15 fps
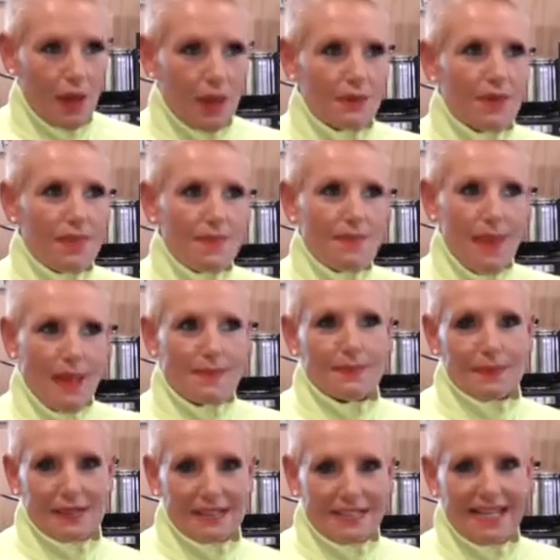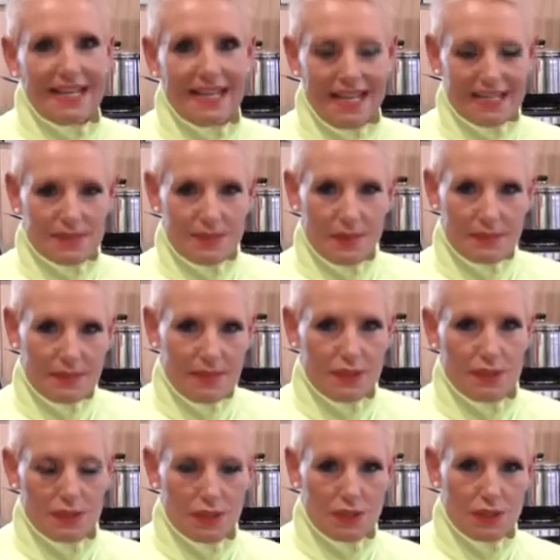Who are the people that tell us what we
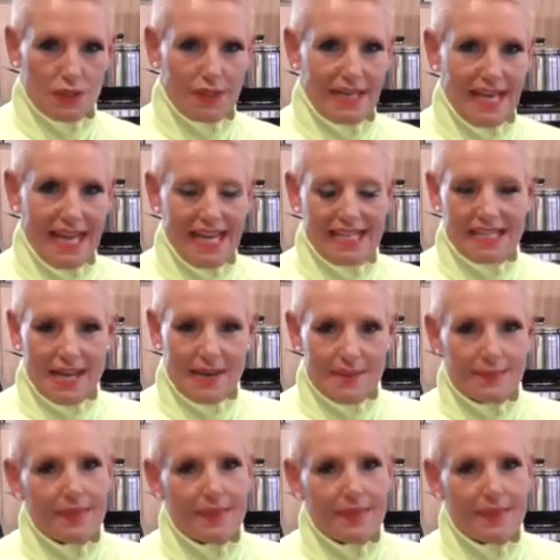should and shouldn't eat?